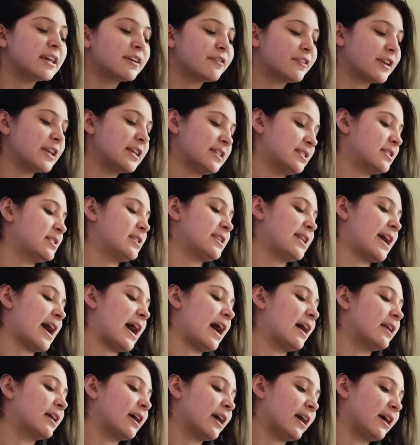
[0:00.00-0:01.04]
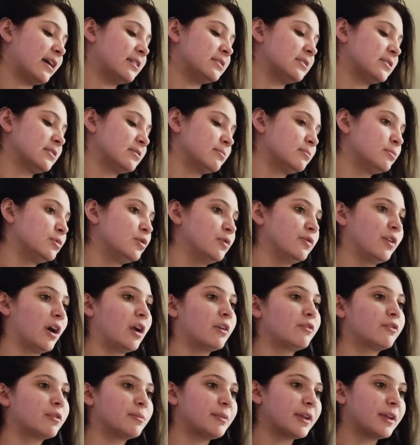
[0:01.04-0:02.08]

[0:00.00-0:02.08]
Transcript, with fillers: if he's the dad and move on from